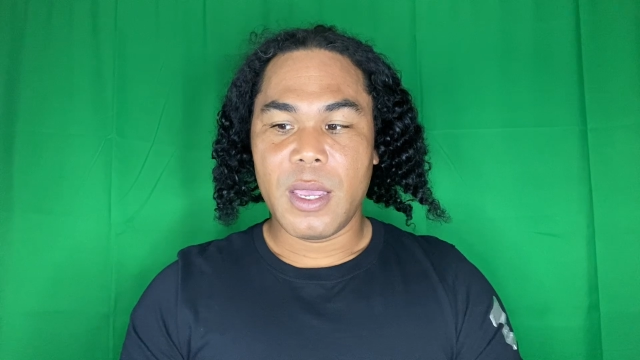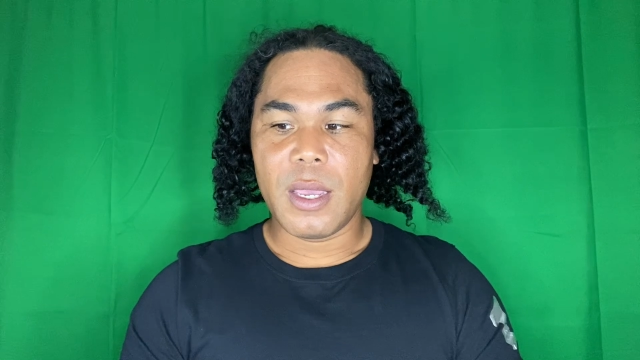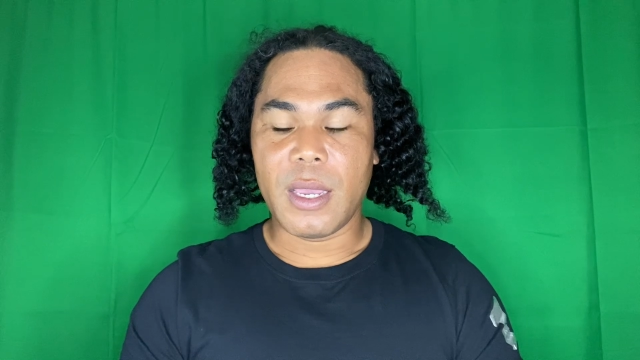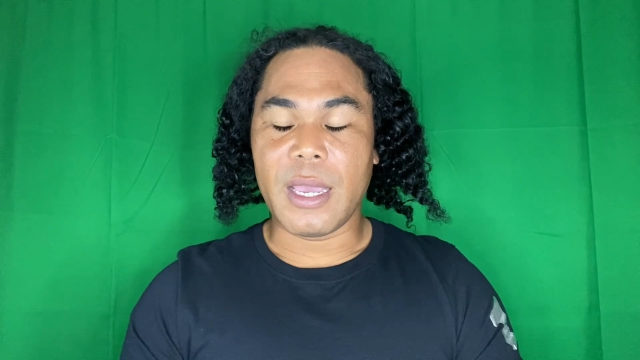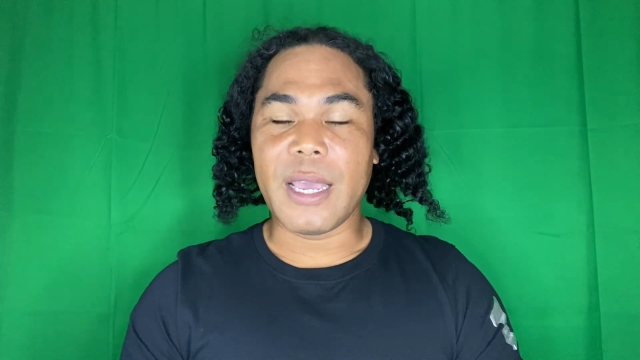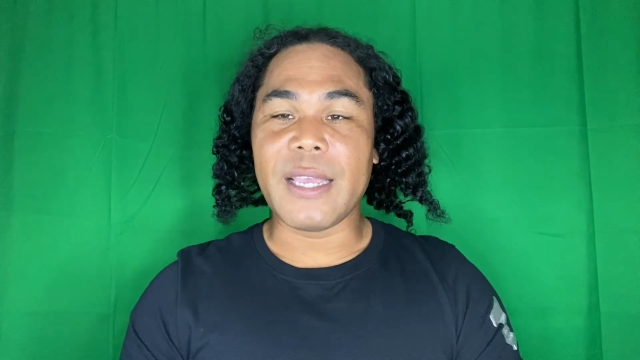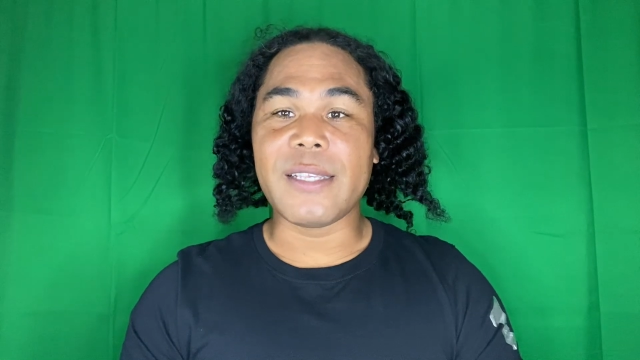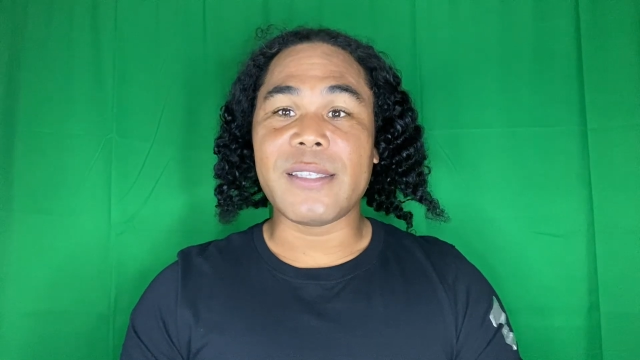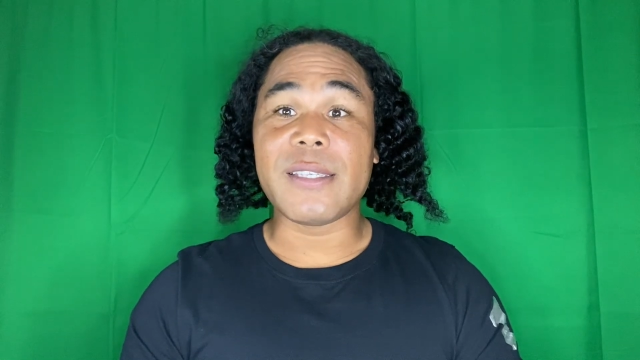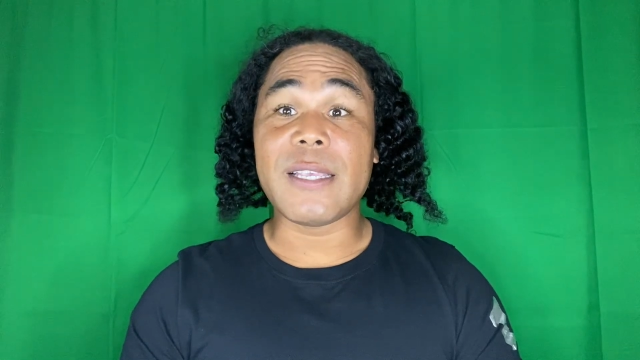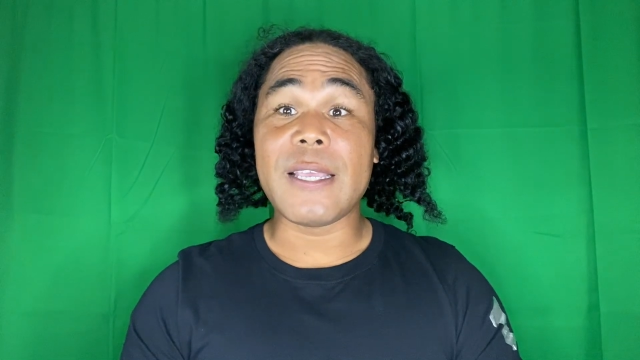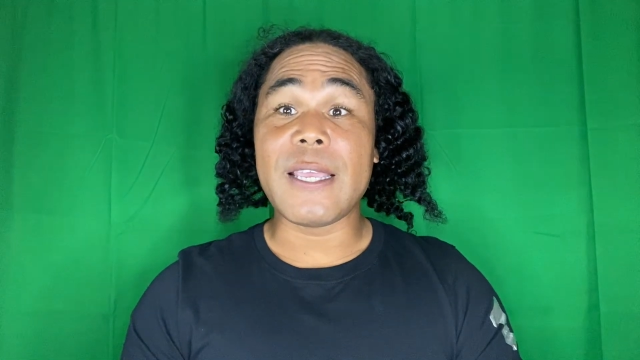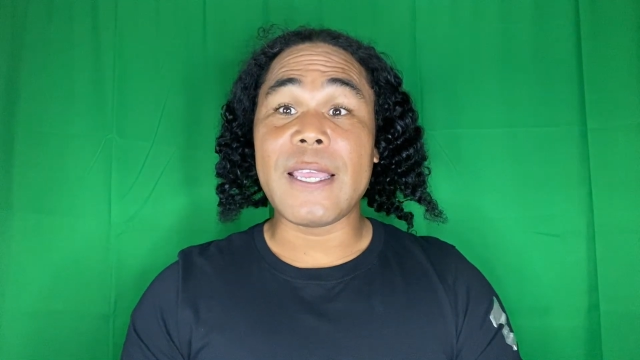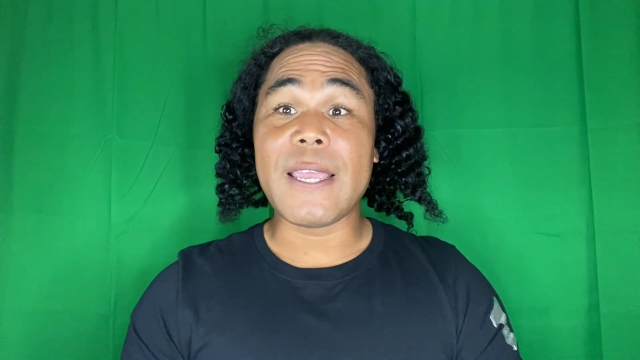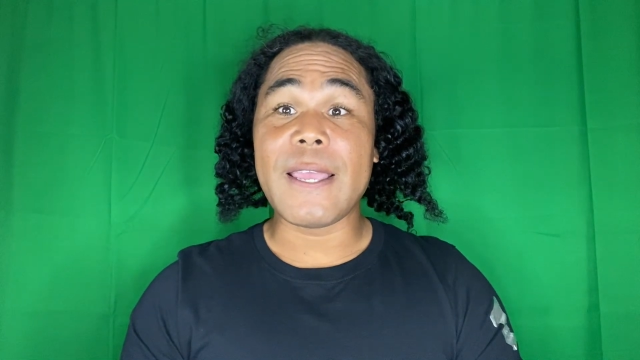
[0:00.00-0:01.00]
Guys,
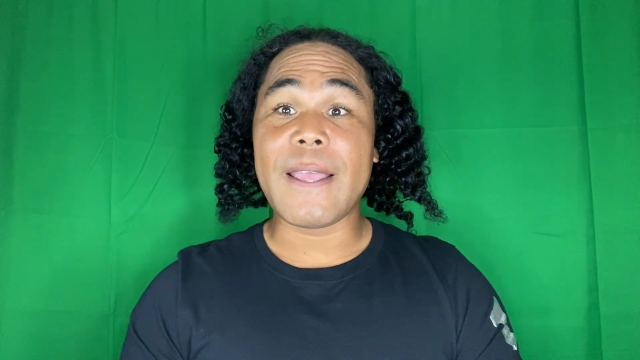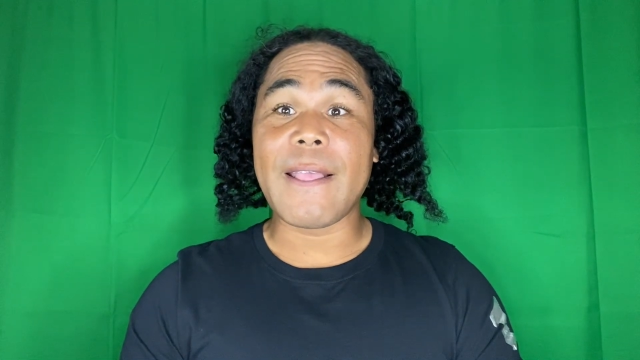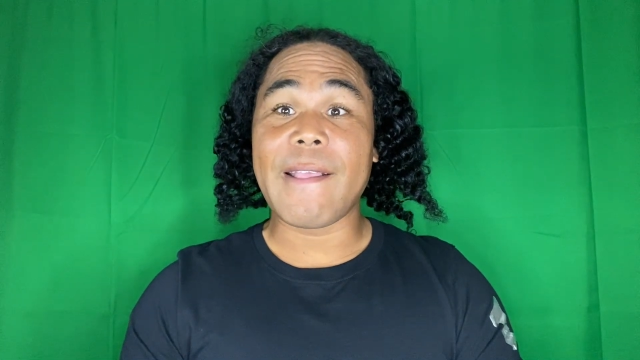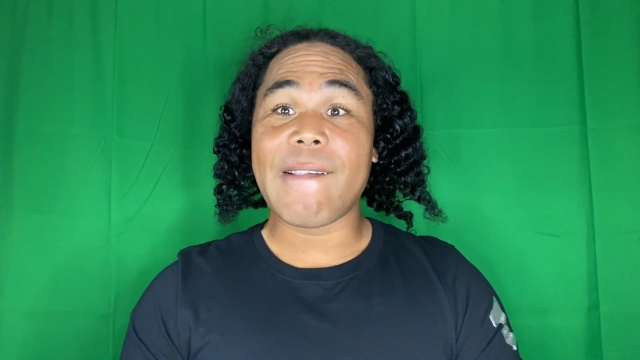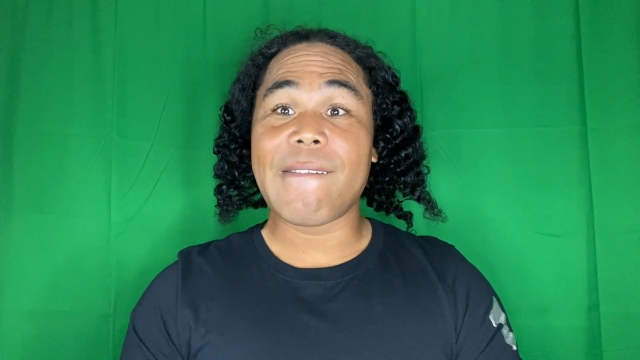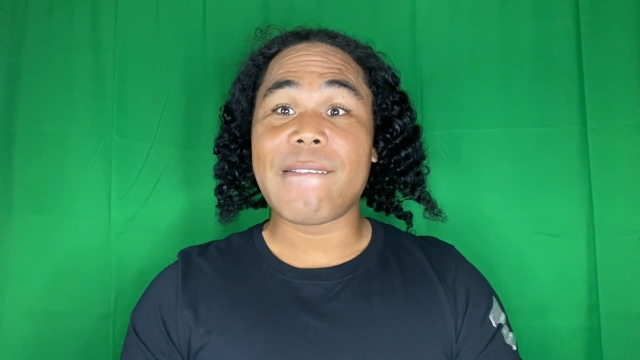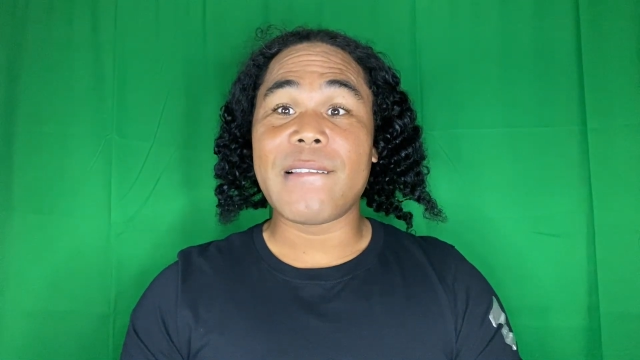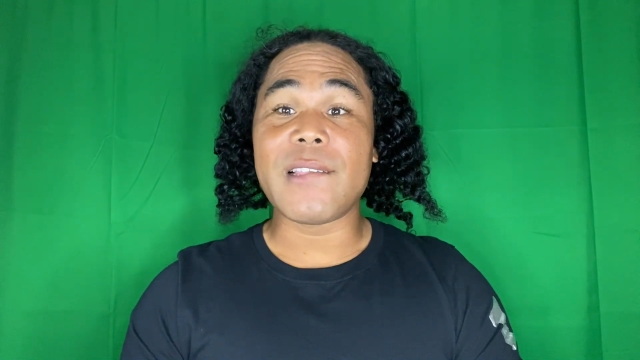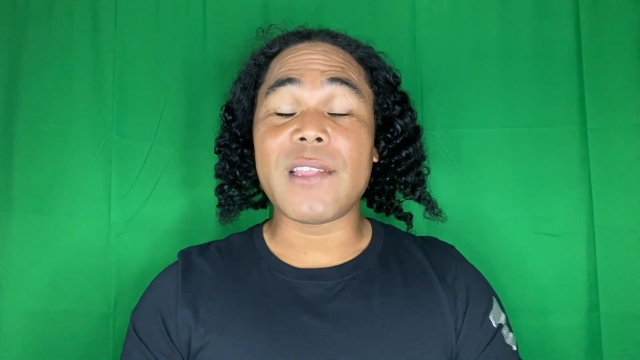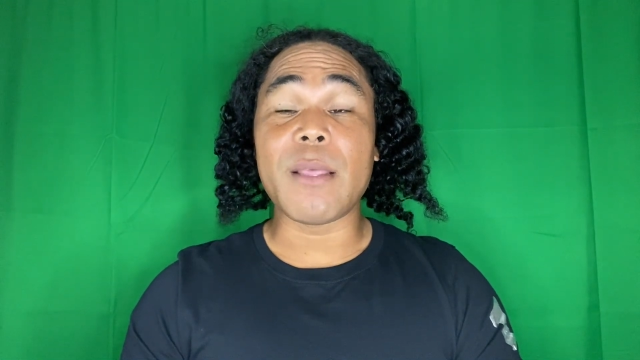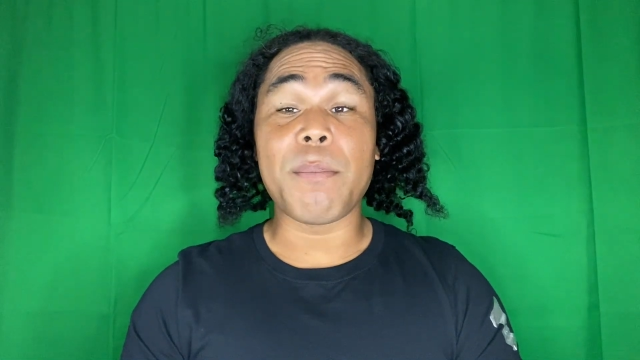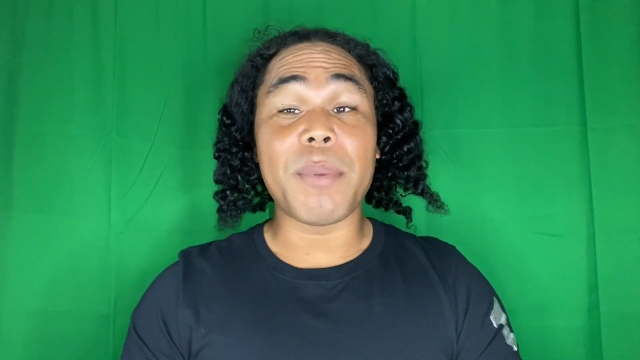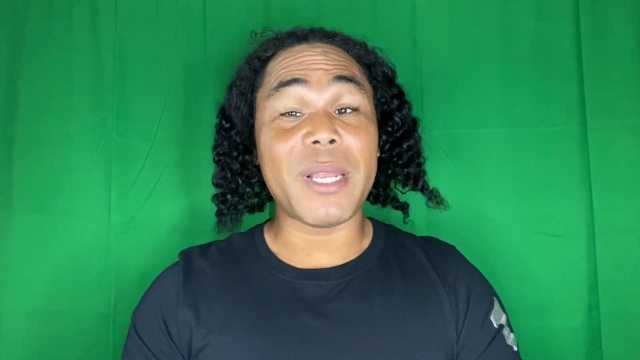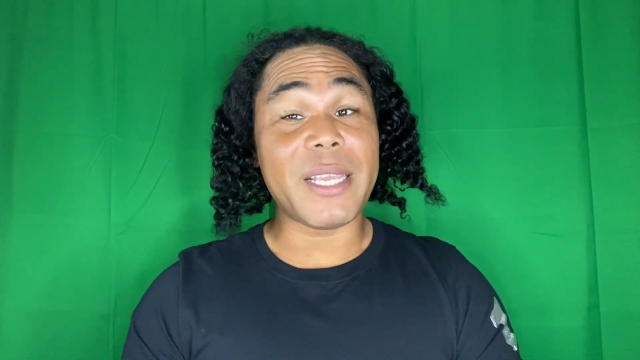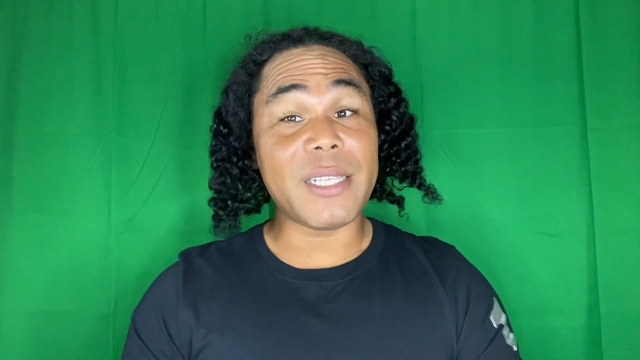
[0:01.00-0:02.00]
the
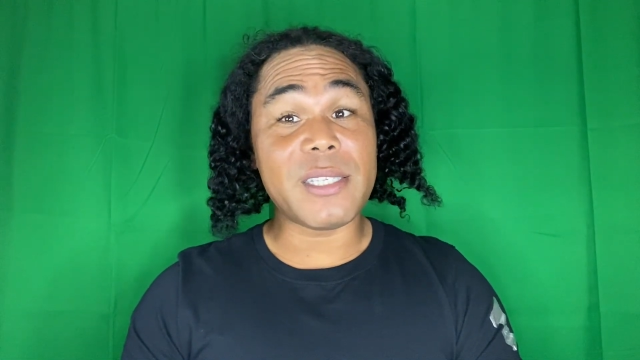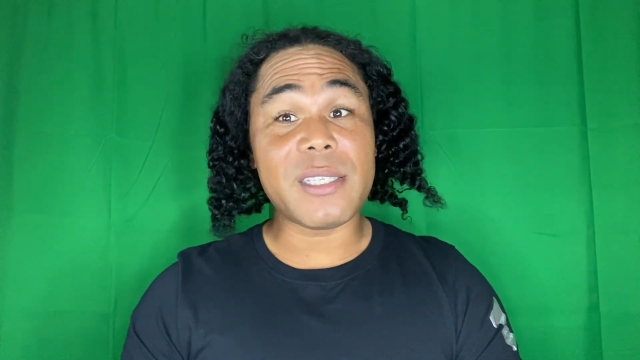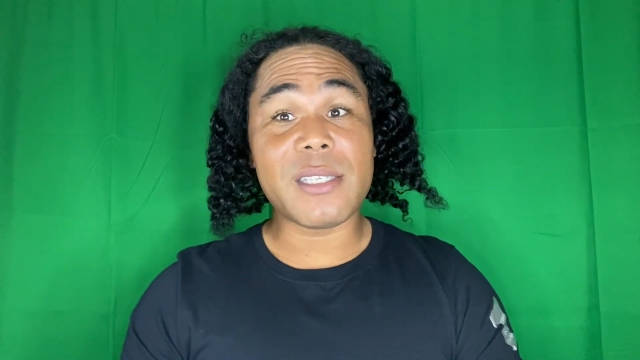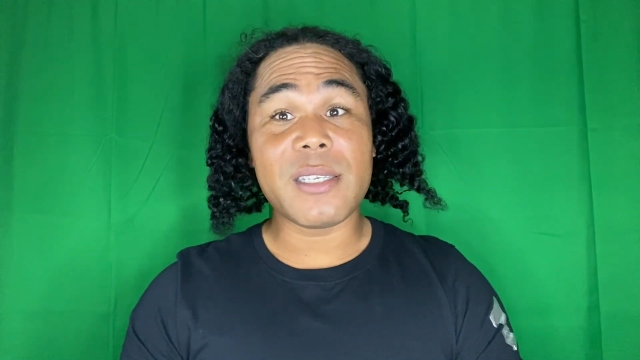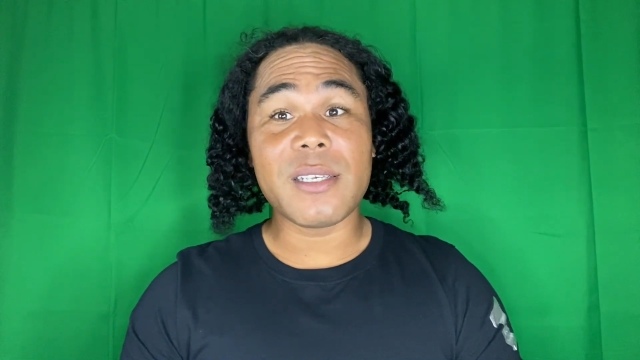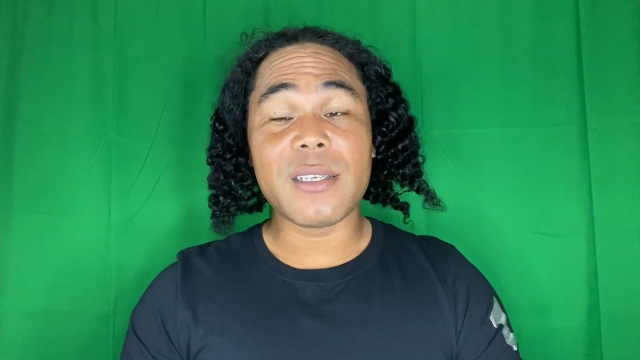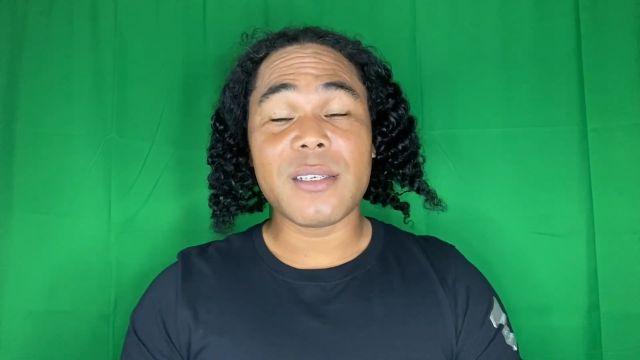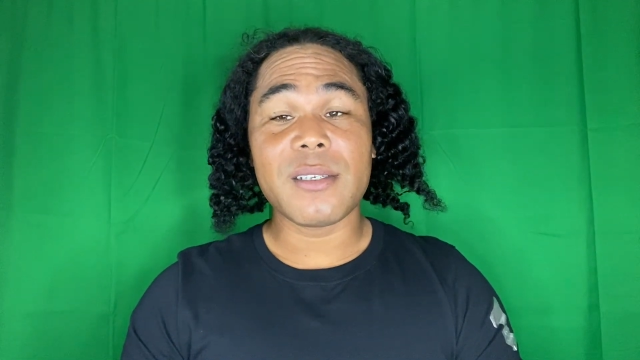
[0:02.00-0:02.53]
plates,